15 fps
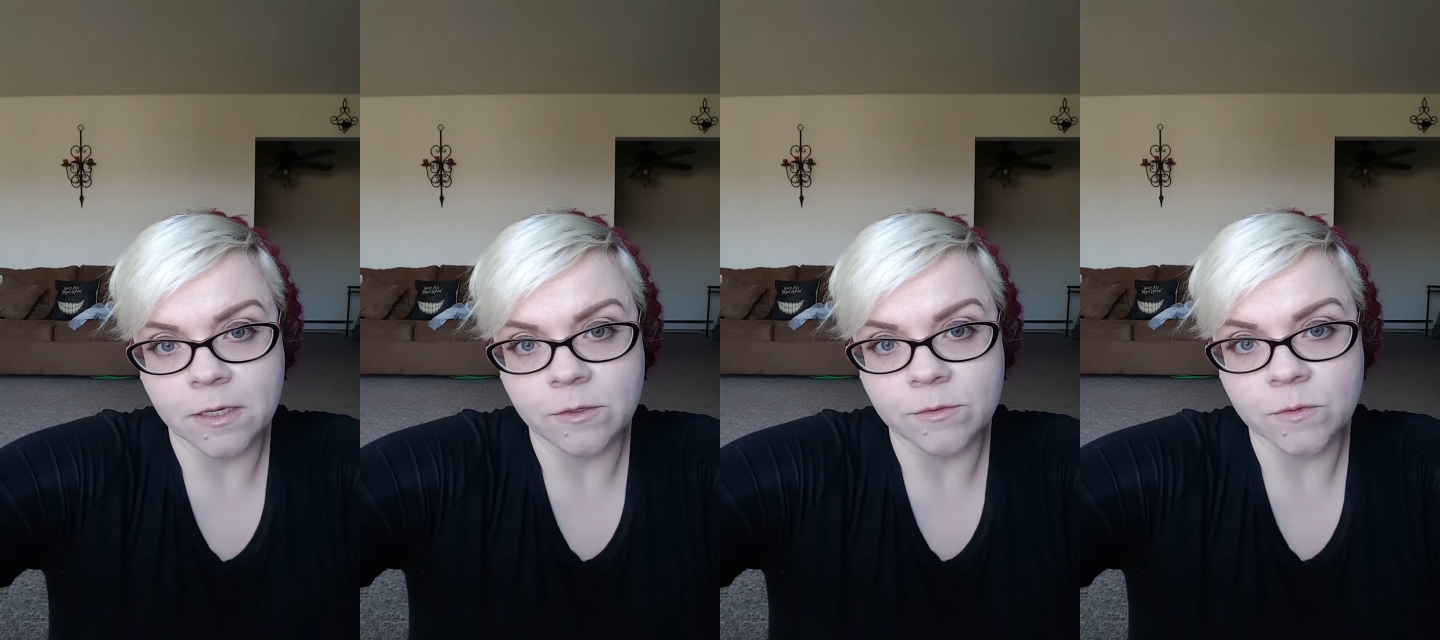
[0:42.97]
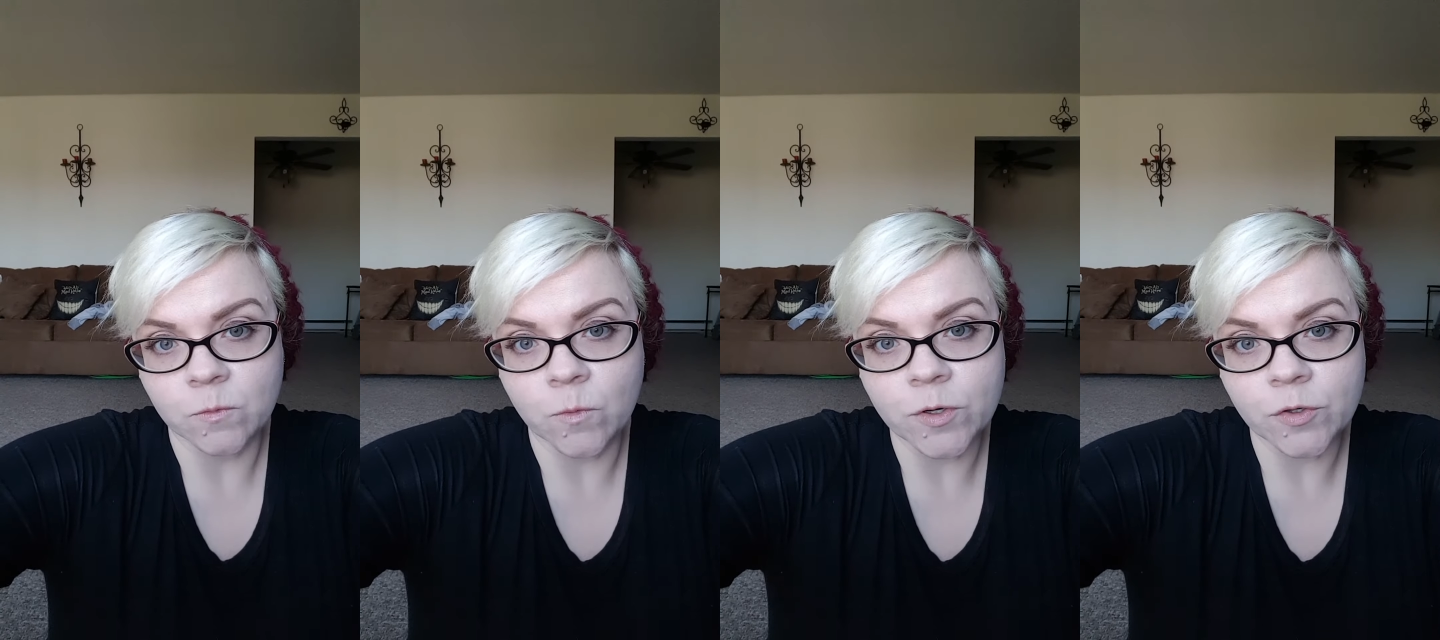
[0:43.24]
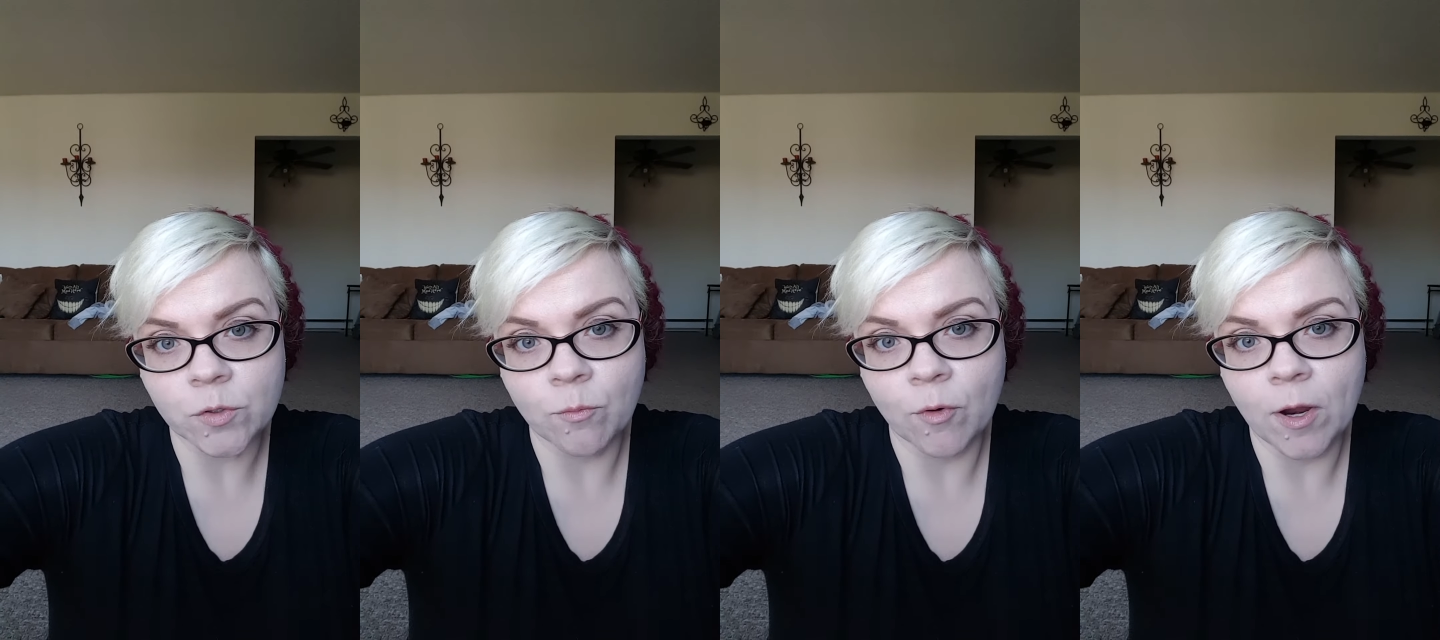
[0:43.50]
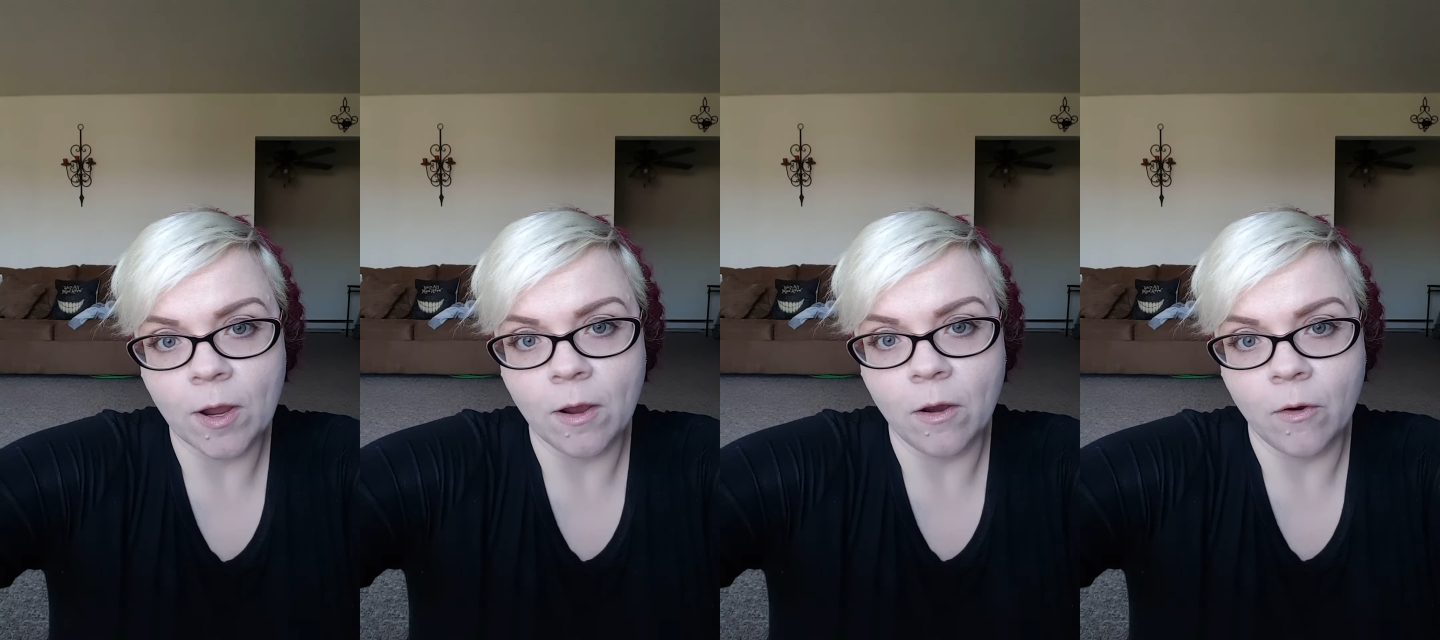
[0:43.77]
used Wonder
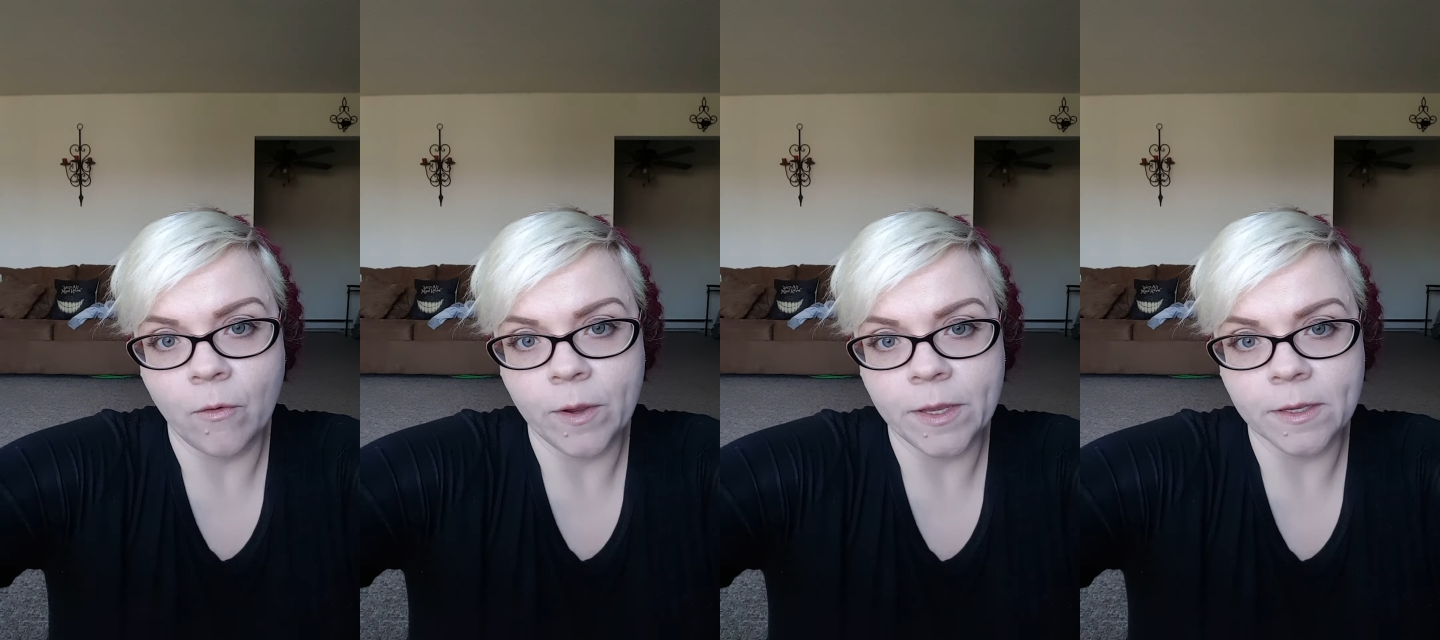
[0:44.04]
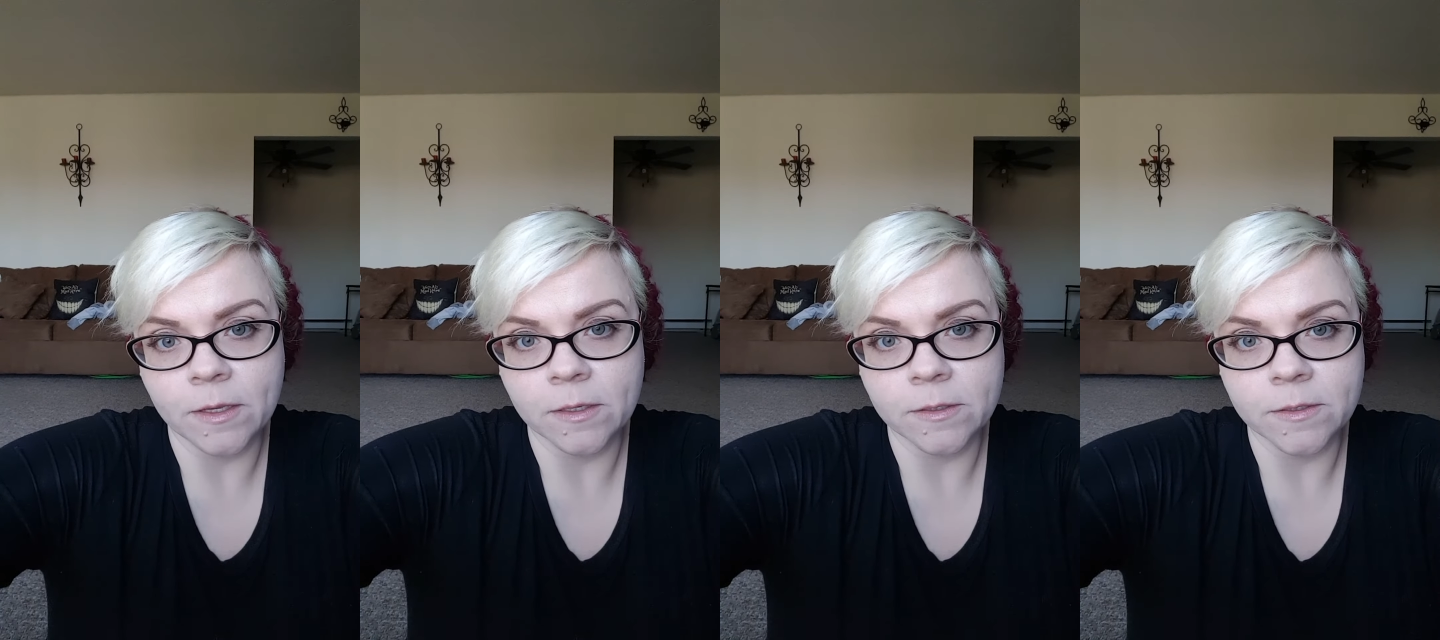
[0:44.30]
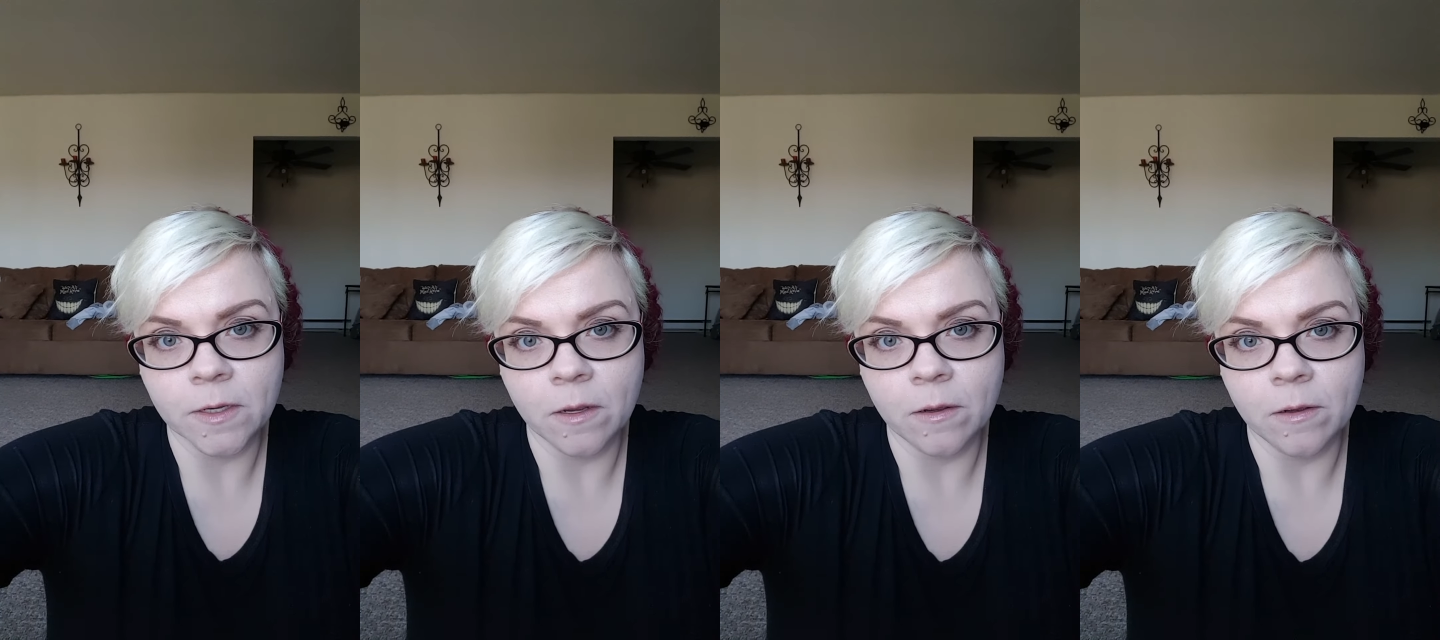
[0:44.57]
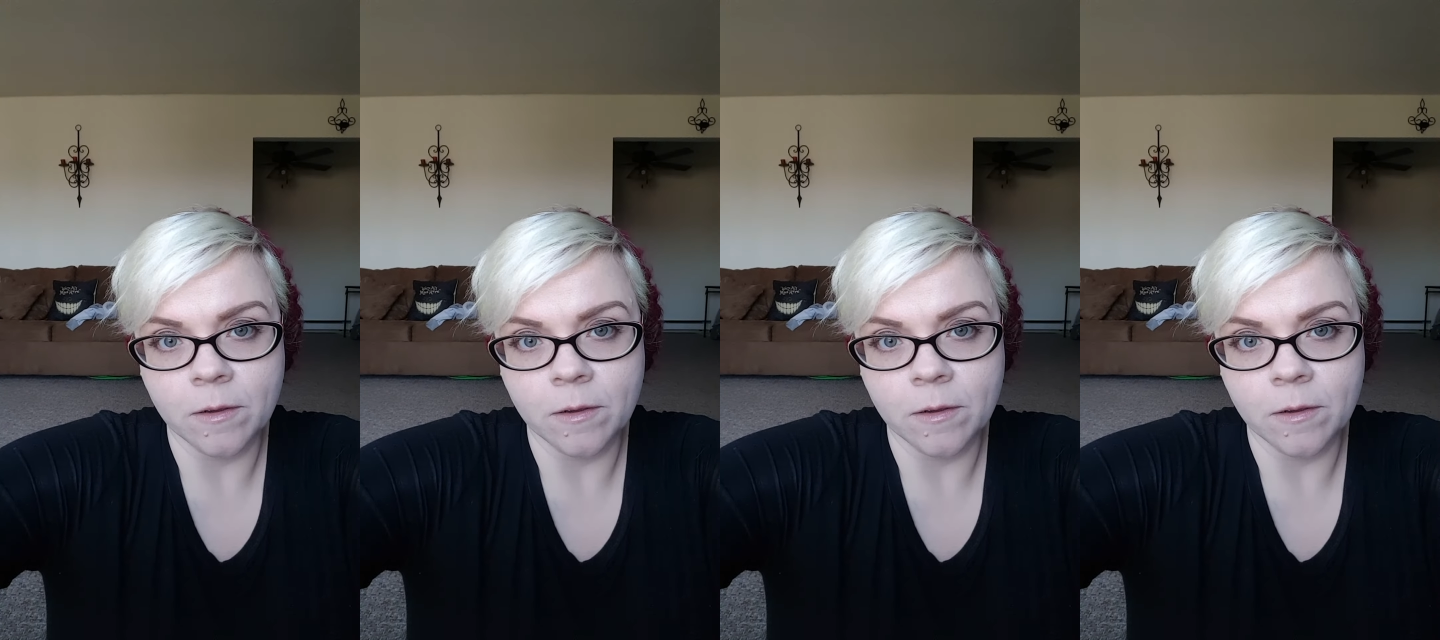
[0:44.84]
Brow and